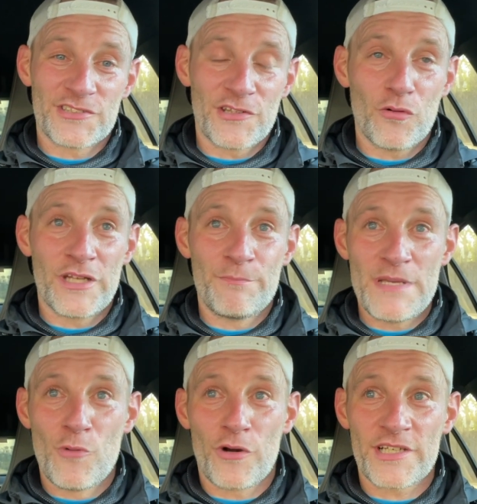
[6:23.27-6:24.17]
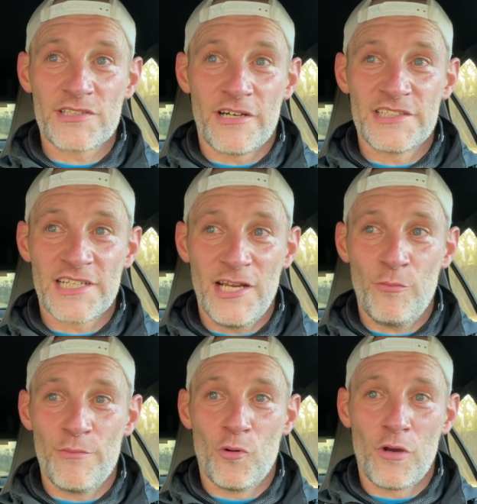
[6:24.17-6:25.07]
I thought they'd be more exciting, a little
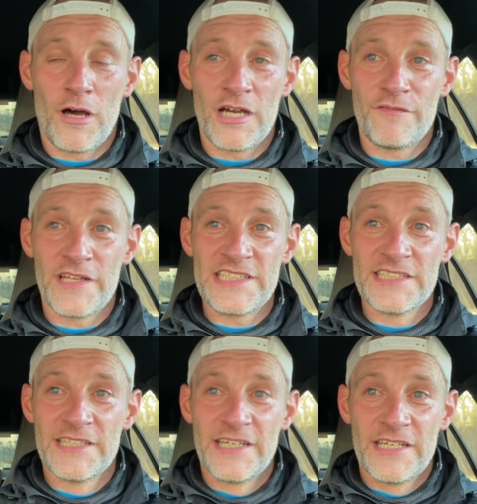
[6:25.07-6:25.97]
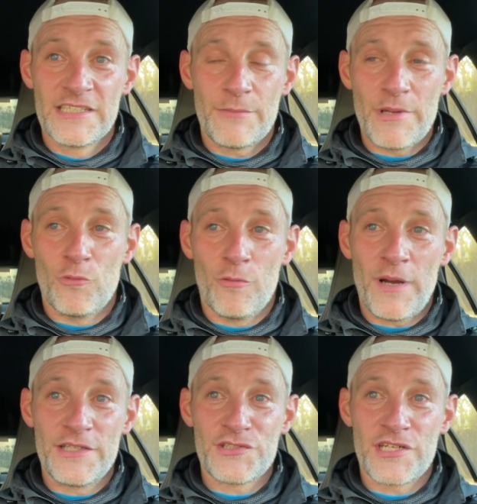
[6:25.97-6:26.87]
bit more lively, a bit more
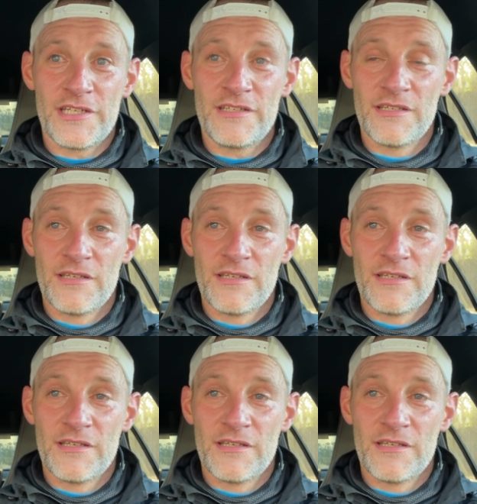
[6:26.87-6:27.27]
punchy.